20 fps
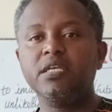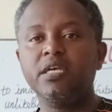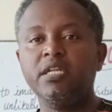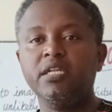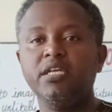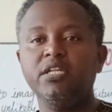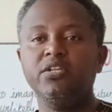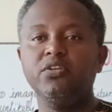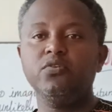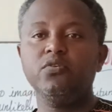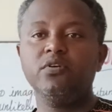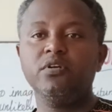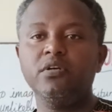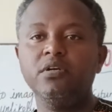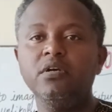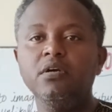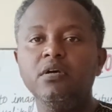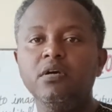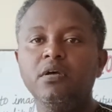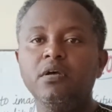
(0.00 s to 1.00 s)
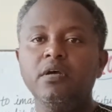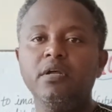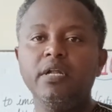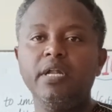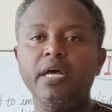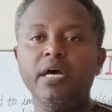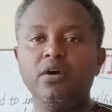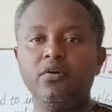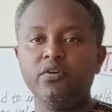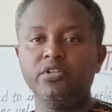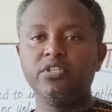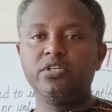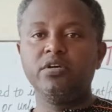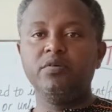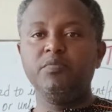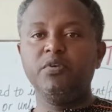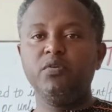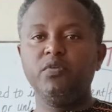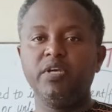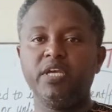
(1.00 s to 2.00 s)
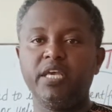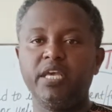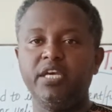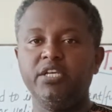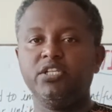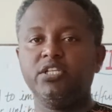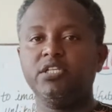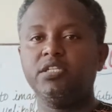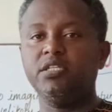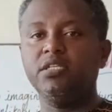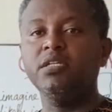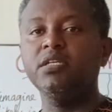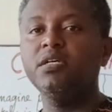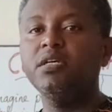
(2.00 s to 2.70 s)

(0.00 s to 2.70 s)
and in your language communication.